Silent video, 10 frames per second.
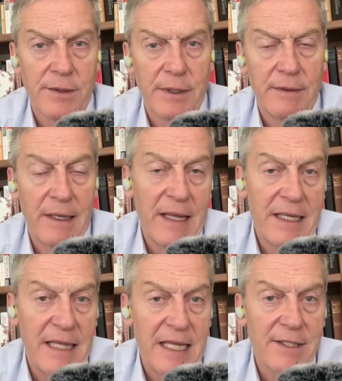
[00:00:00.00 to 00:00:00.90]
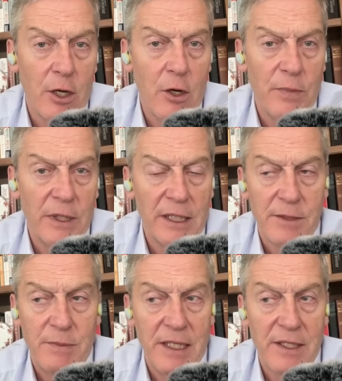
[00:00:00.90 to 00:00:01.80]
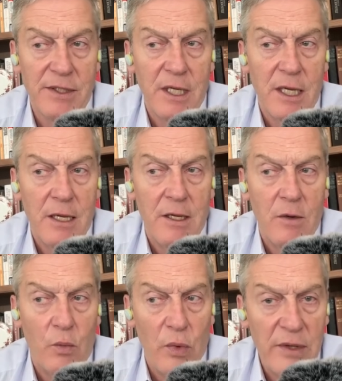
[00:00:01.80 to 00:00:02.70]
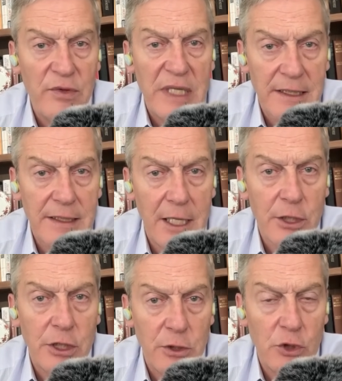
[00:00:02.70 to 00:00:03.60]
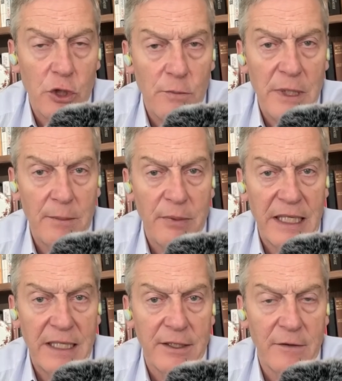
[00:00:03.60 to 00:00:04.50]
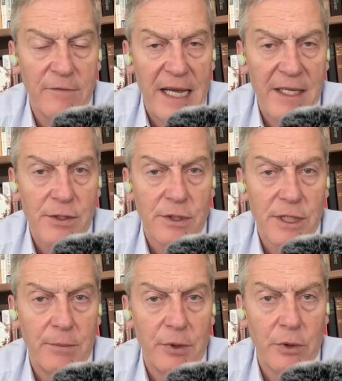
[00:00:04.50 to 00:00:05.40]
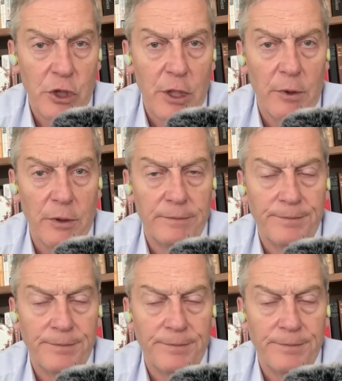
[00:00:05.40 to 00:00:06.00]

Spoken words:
And that's the hope, at least, because with technology, you should be able to get there faster, simpler, and cheaper.